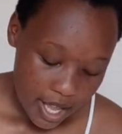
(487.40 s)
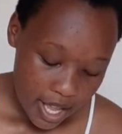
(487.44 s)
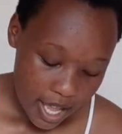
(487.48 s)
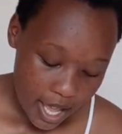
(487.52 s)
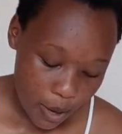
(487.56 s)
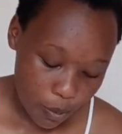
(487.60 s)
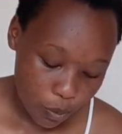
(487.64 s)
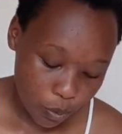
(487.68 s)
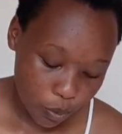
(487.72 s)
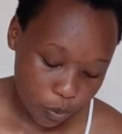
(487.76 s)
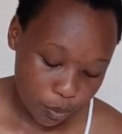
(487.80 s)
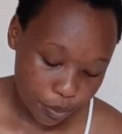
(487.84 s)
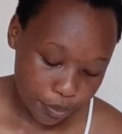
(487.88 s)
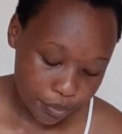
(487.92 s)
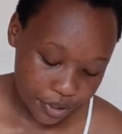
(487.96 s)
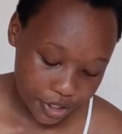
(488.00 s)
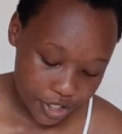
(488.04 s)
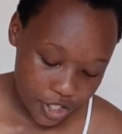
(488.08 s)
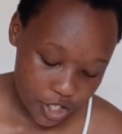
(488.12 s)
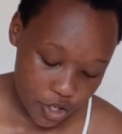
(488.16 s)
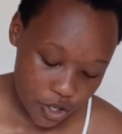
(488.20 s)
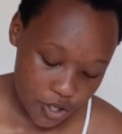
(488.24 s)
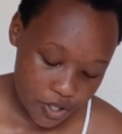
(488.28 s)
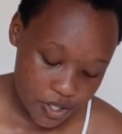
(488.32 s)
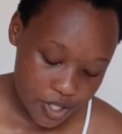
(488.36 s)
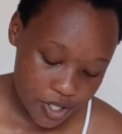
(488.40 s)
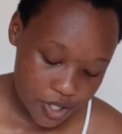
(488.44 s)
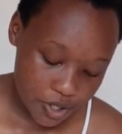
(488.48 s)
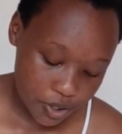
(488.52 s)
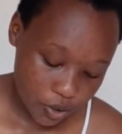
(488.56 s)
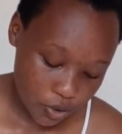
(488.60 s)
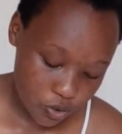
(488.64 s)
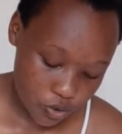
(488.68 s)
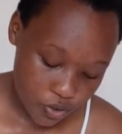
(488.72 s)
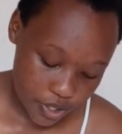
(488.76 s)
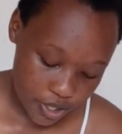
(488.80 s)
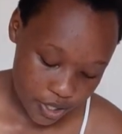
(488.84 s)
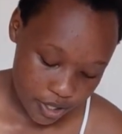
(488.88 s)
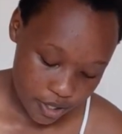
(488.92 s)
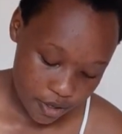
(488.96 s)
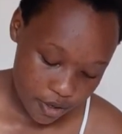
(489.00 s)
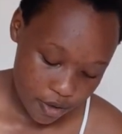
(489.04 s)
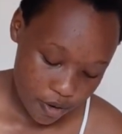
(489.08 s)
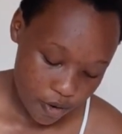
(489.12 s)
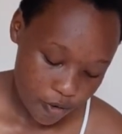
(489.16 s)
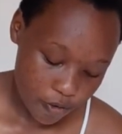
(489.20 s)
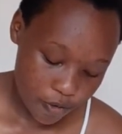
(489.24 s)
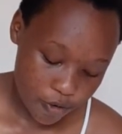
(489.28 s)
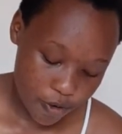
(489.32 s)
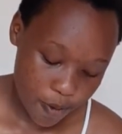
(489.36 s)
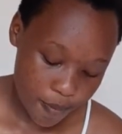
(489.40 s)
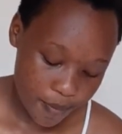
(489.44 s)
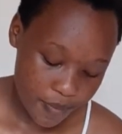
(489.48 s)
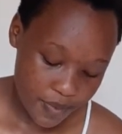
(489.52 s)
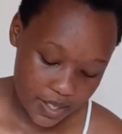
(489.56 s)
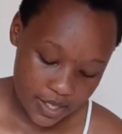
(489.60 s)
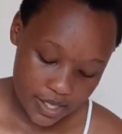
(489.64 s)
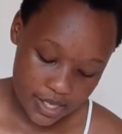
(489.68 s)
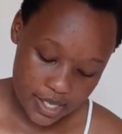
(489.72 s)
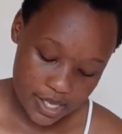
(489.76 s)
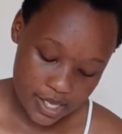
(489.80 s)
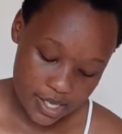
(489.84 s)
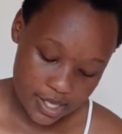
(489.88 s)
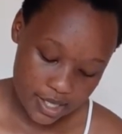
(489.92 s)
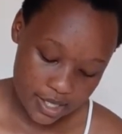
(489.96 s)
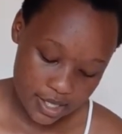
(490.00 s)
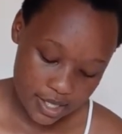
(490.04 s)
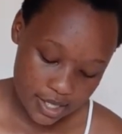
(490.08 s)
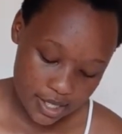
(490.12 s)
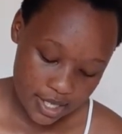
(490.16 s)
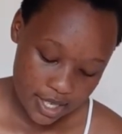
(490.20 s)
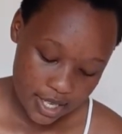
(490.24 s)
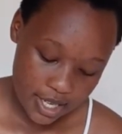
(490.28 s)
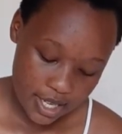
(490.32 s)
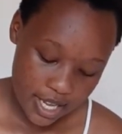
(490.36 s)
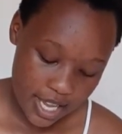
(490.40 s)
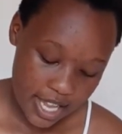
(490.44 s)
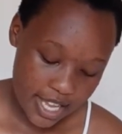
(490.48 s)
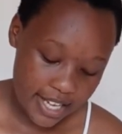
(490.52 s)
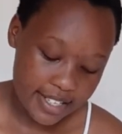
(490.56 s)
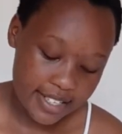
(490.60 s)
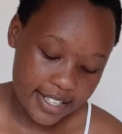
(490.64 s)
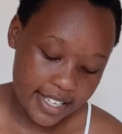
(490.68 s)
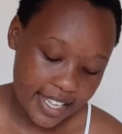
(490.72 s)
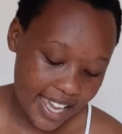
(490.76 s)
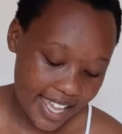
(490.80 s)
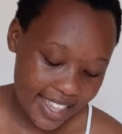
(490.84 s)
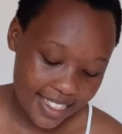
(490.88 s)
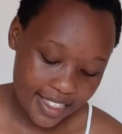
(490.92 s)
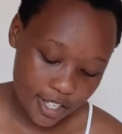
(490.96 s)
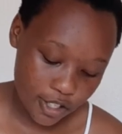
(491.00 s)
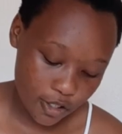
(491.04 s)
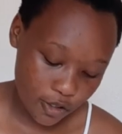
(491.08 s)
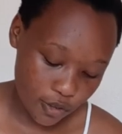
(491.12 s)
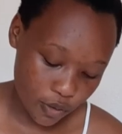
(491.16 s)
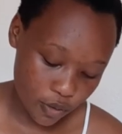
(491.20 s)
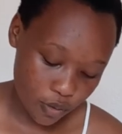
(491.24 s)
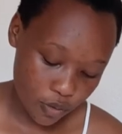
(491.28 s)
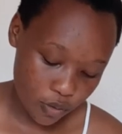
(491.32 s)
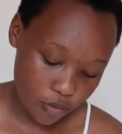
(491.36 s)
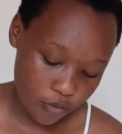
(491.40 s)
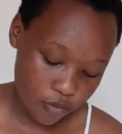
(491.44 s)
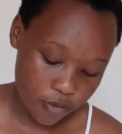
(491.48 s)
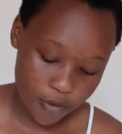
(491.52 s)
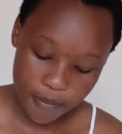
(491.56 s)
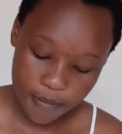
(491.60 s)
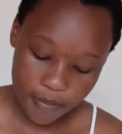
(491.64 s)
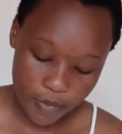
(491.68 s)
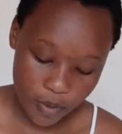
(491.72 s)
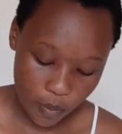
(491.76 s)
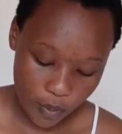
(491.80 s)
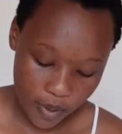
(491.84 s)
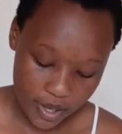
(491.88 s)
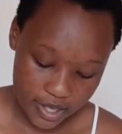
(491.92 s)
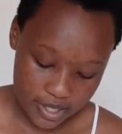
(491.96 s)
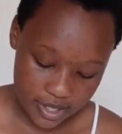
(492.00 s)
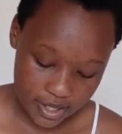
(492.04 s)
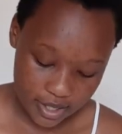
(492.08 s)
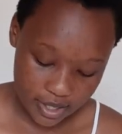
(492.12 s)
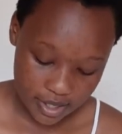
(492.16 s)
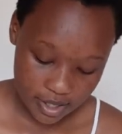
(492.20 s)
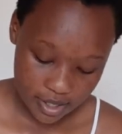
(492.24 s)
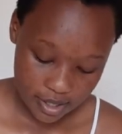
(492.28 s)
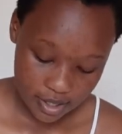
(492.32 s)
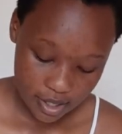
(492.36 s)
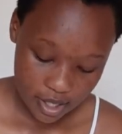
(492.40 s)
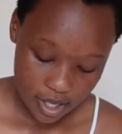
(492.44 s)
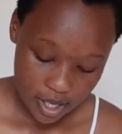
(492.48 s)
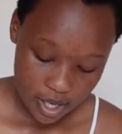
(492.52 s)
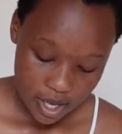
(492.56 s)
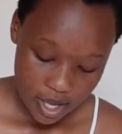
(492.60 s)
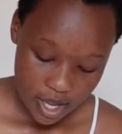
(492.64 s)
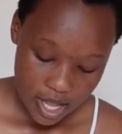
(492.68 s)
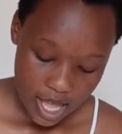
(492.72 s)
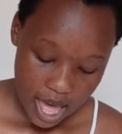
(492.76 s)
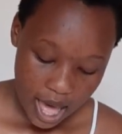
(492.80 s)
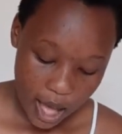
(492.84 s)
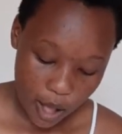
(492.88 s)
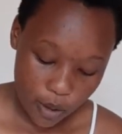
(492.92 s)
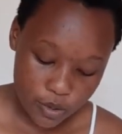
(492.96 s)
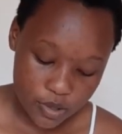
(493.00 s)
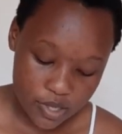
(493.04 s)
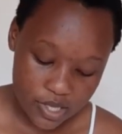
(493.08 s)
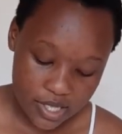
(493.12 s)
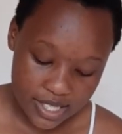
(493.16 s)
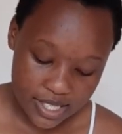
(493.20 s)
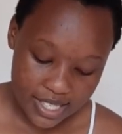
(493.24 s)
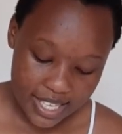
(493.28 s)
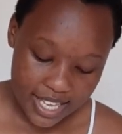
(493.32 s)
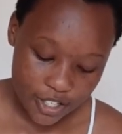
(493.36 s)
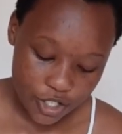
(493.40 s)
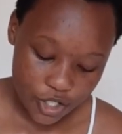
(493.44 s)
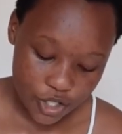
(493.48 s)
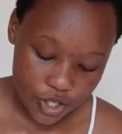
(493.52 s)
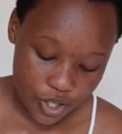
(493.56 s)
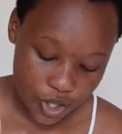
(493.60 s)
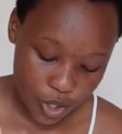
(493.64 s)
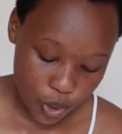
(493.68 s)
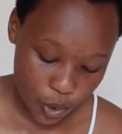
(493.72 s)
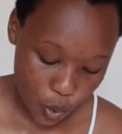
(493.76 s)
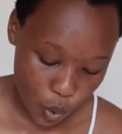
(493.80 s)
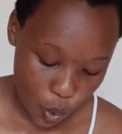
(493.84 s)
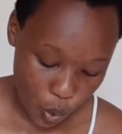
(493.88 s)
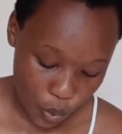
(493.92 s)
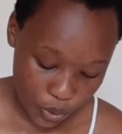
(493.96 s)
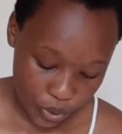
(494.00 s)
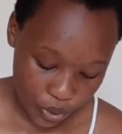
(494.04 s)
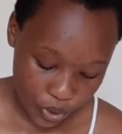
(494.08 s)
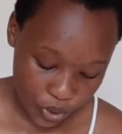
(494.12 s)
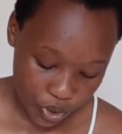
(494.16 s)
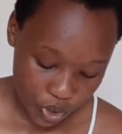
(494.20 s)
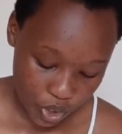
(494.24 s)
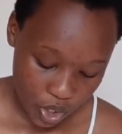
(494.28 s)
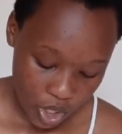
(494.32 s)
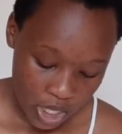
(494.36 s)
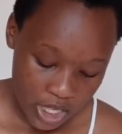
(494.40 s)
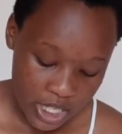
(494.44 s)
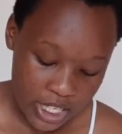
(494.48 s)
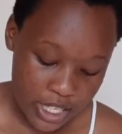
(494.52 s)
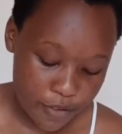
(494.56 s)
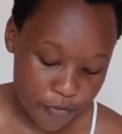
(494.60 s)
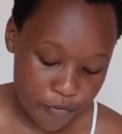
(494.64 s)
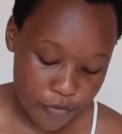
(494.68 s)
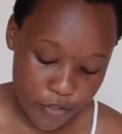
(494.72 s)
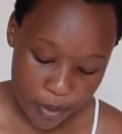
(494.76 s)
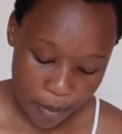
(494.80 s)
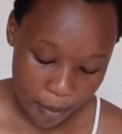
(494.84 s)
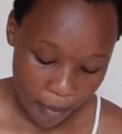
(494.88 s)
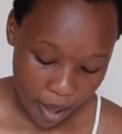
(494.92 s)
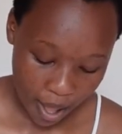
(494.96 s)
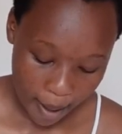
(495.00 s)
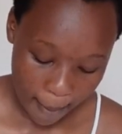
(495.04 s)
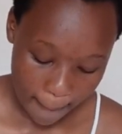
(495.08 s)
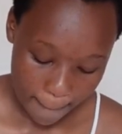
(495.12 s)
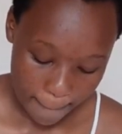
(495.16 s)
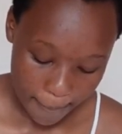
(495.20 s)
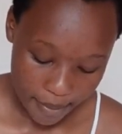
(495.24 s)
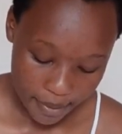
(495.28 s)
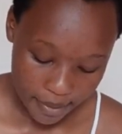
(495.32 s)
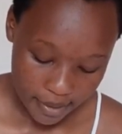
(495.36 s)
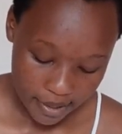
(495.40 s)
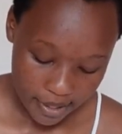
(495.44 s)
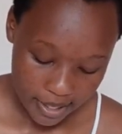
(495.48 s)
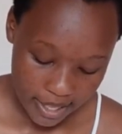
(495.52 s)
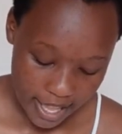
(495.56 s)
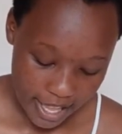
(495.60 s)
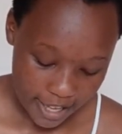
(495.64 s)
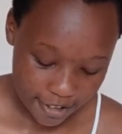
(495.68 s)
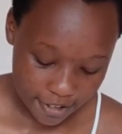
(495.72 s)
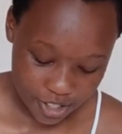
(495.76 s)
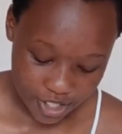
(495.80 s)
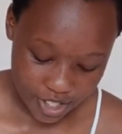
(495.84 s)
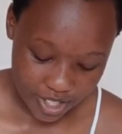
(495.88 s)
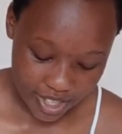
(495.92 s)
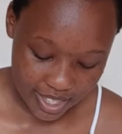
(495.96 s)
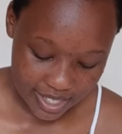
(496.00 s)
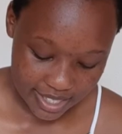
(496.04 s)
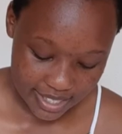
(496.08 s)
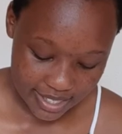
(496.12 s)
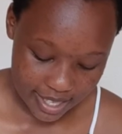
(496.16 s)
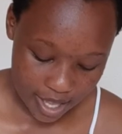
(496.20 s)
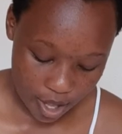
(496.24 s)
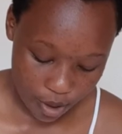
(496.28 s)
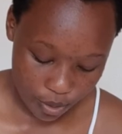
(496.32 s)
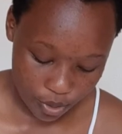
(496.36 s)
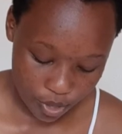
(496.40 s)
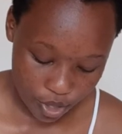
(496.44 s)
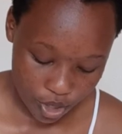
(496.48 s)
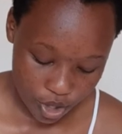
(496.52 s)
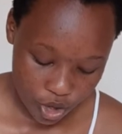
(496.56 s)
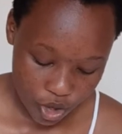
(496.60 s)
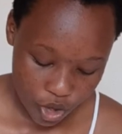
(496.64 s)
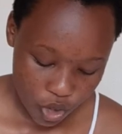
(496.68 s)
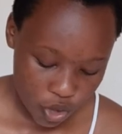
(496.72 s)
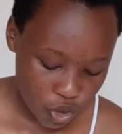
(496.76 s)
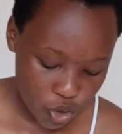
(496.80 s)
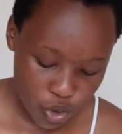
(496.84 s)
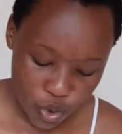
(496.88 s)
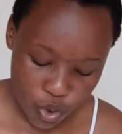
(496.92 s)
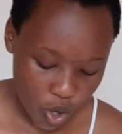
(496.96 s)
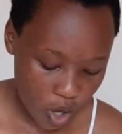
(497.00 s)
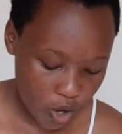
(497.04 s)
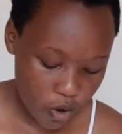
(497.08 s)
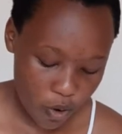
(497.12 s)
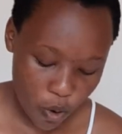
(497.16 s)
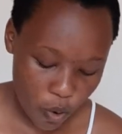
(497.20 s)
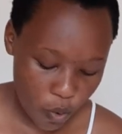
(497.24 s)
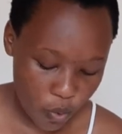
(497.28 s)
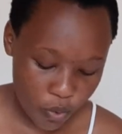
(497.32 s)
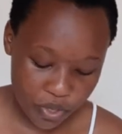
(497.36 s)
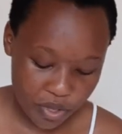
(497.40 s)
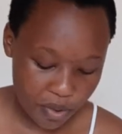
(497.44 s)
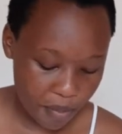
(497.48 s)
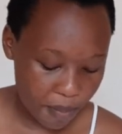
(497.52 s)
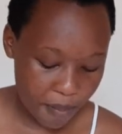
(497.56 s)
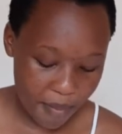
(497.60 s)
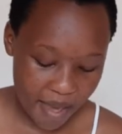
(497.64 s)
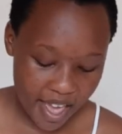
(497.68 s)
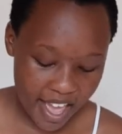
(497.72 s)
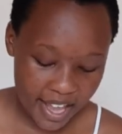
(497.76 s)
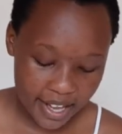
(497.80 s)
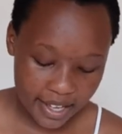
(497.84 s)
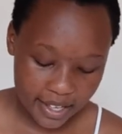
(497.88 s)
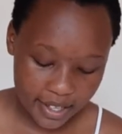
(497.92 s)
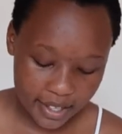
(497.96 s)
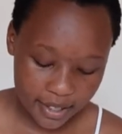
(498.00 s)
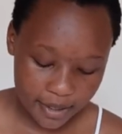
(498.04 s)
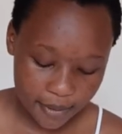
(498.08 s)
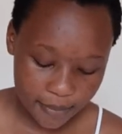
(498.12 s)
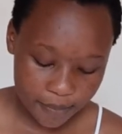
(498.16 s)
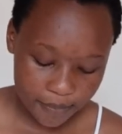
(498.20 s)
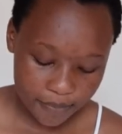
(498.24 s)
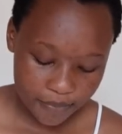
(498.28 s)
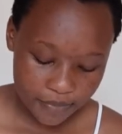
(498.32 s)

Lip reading: I will bring your children from the east and gather you from the west. I'll say to the north, give them up, and to the south, do not hold them back.